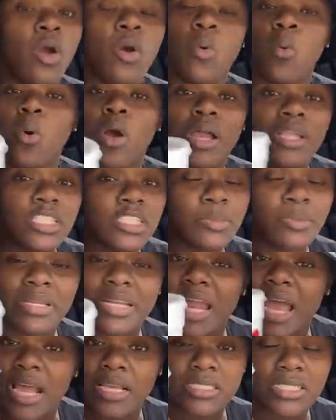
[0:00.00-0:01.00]
Once
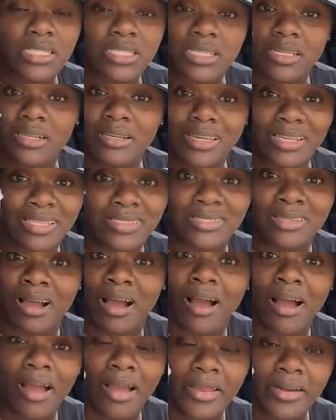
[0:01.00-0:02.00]
minoxidil is
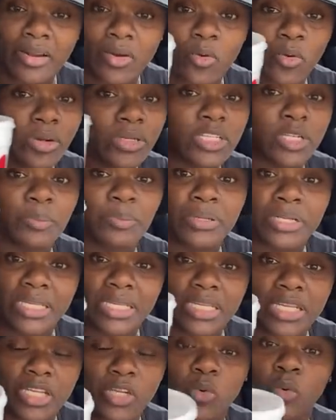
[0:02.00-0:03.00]
gone or
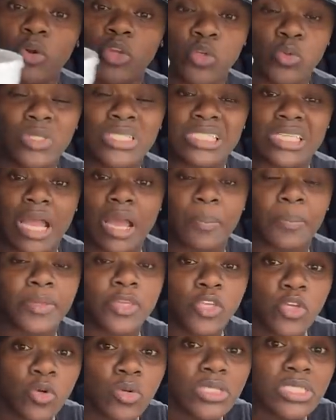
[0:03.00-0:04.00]
depleted or you stop
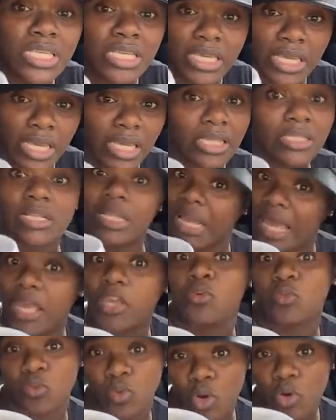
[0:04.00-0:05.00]
using it
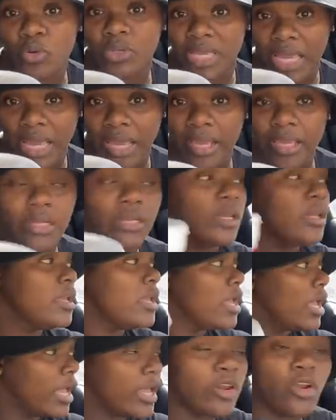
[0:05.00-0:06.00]
like Rogaine
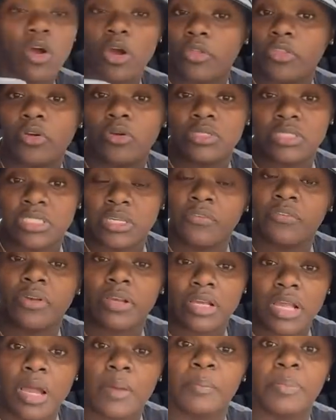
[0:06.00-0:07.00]
and all those
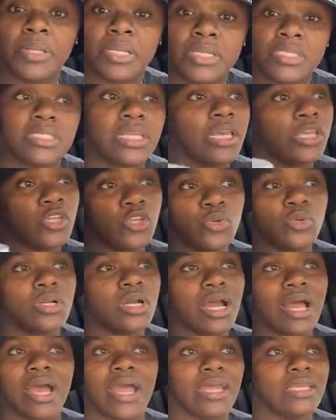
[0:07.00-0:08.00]
different companies that
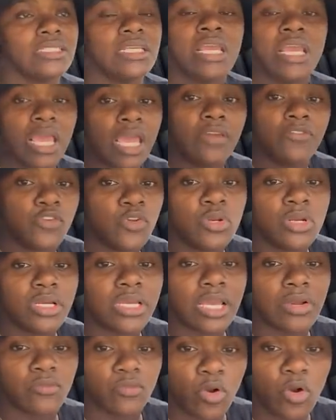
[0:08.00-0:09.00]
utilize, if you
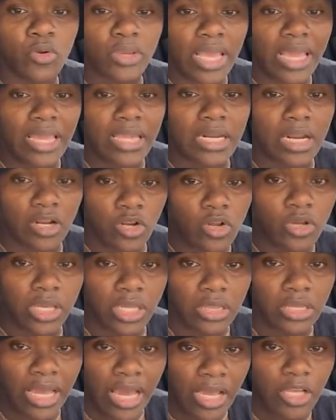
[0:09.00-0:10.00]
look at Rogaine and look
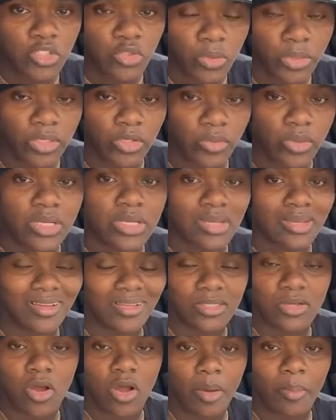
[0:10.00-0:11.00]
at the actual ingredient,
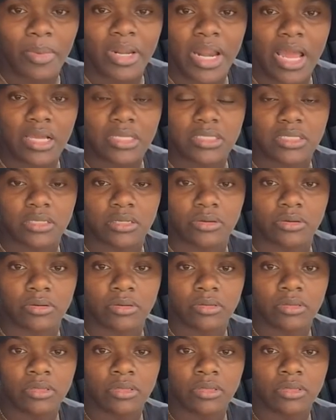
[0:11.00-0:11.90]
it's called minoxidil.